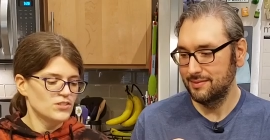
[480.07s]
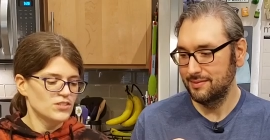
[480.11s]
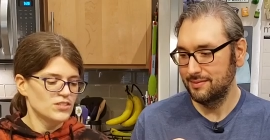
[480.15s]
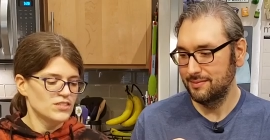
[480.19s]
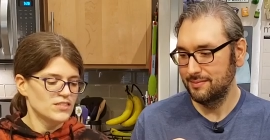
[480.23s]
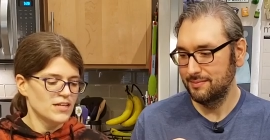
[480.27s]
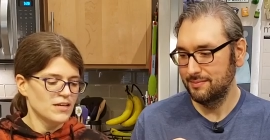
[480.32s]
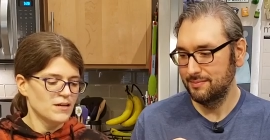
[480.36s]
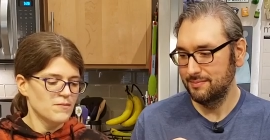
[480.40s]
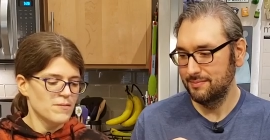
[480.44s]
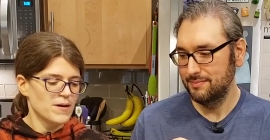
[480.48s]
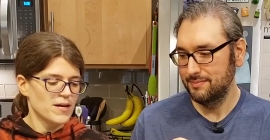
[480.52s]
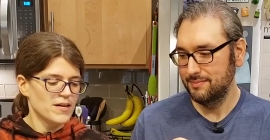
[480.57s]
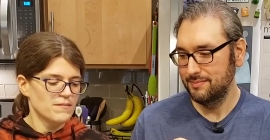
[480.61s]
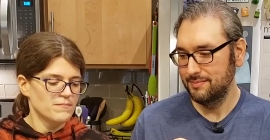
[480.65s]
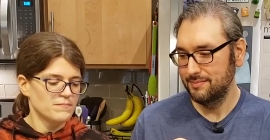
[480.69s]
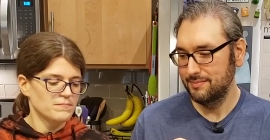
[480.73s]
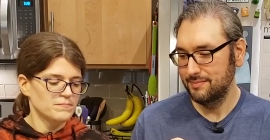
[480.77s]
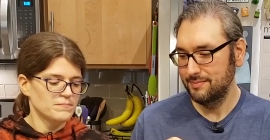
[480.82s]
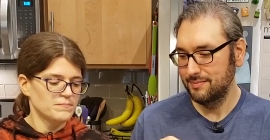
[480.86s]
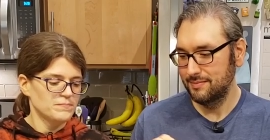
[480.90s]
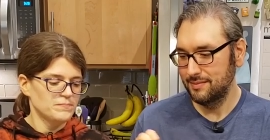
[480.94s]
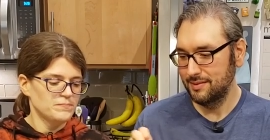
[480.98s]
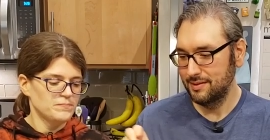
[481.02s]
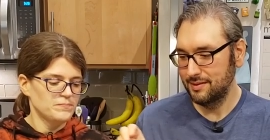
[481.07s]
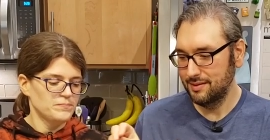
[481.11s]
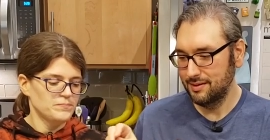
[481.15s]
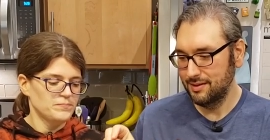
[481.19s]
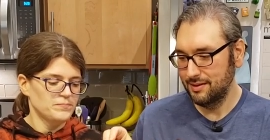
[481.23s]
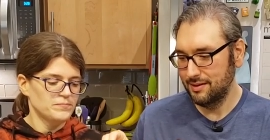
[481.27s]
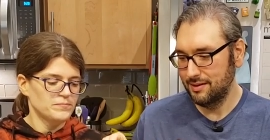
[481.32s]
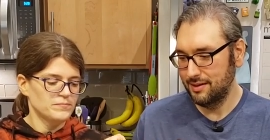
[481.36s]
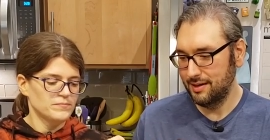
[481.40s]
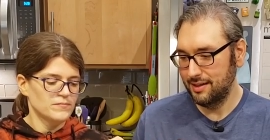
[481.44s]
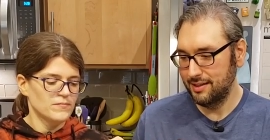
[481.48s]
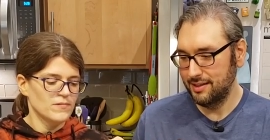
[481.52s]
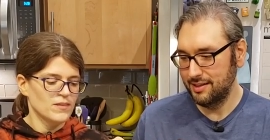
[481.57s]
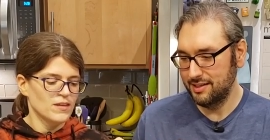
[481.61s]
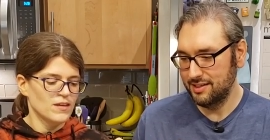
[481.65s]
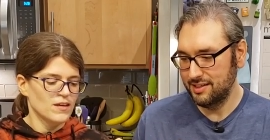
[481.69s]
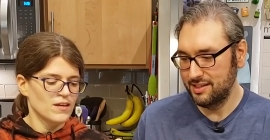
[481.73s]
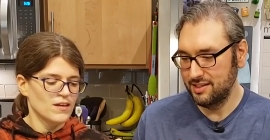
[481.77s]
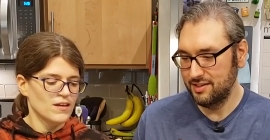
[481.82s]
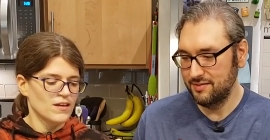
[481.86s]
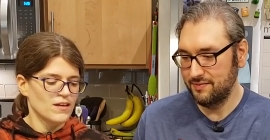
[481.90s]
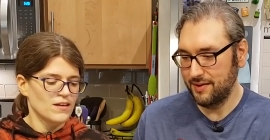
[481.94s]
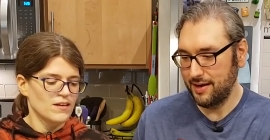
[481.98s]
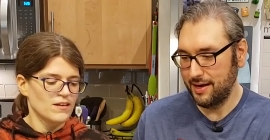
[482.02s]
Speaker 1: just take a bite.
Speaker 2: All right, this
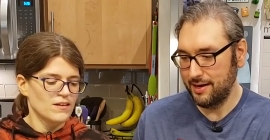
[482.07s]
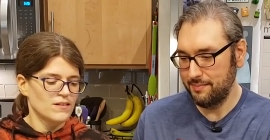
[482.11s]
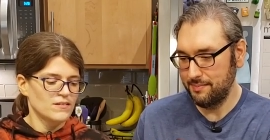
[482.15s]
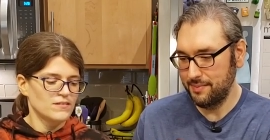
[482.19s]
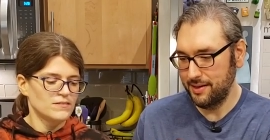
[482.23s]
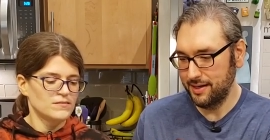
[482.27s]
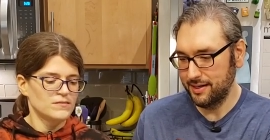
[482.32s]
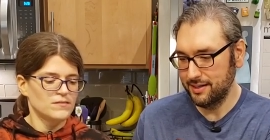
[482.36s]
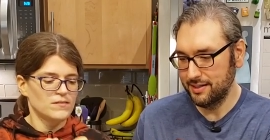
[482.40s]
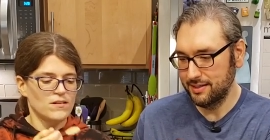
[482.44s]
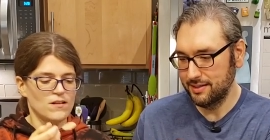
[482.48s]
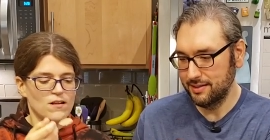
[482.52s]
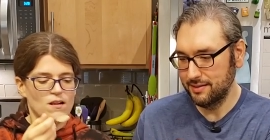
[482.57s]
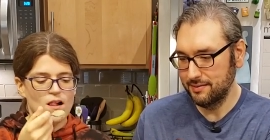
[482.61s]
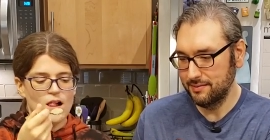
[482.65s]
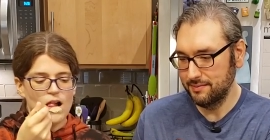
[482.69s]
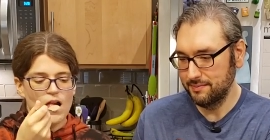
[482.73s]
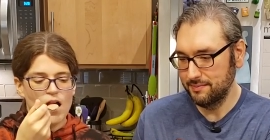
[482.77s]
is Vitamix.